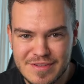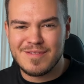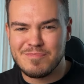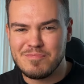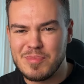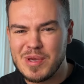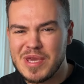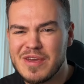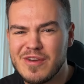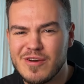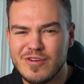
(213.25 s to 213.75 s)

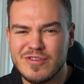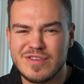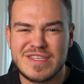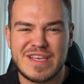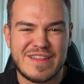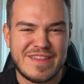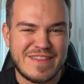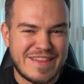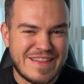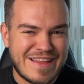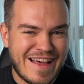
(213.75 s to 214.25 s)
Because
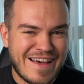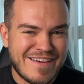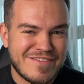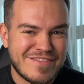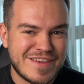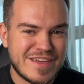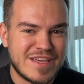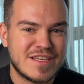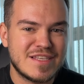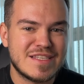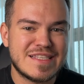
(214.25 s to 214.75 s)

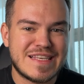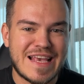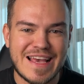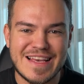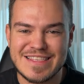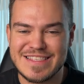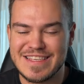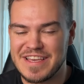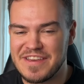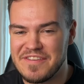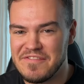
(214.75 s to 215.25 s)
nothing
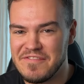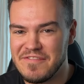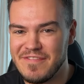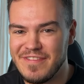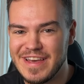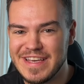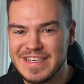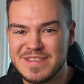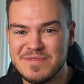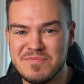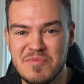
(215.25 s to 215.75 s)
says
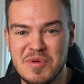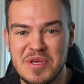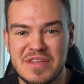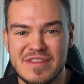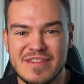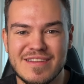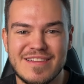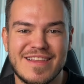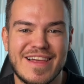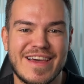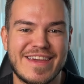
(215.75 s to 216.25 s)

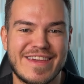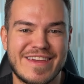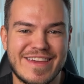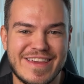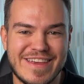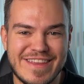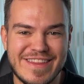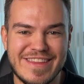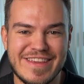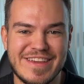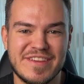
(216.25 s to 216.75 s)
investment like
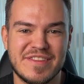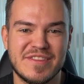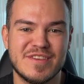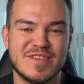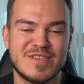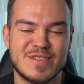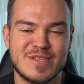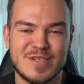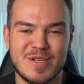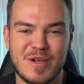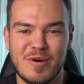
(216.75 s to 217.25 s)
hitting the
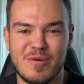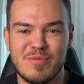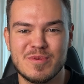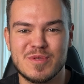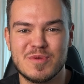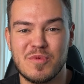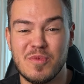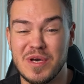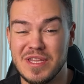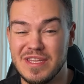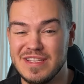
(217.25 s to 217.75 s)

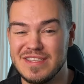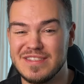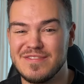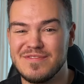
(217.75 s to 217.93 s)
slopes when it's